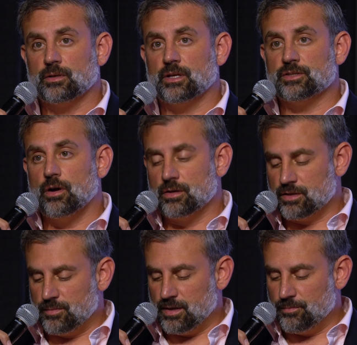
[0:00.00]
it's hard
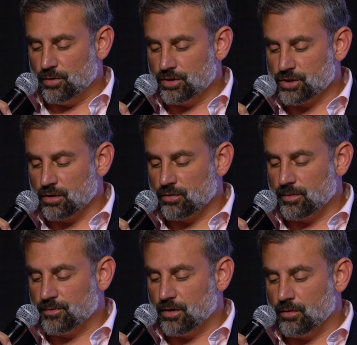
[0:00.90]
to be bullish on
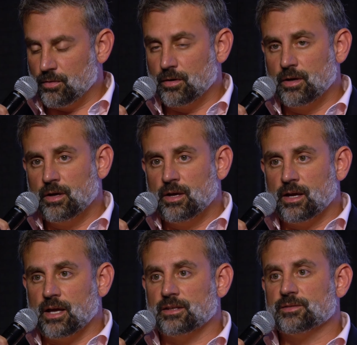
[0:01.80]
crypto
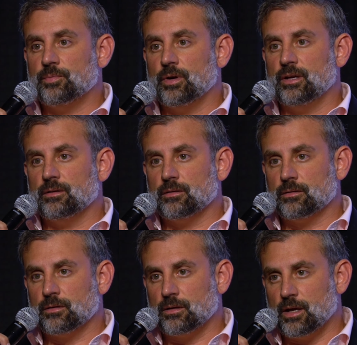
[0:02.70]
at this point,
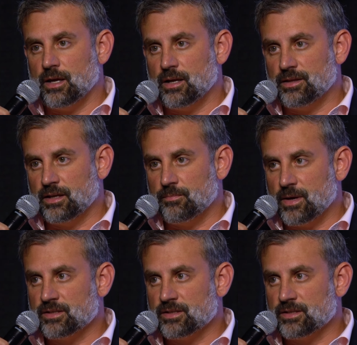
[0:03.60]
and I think at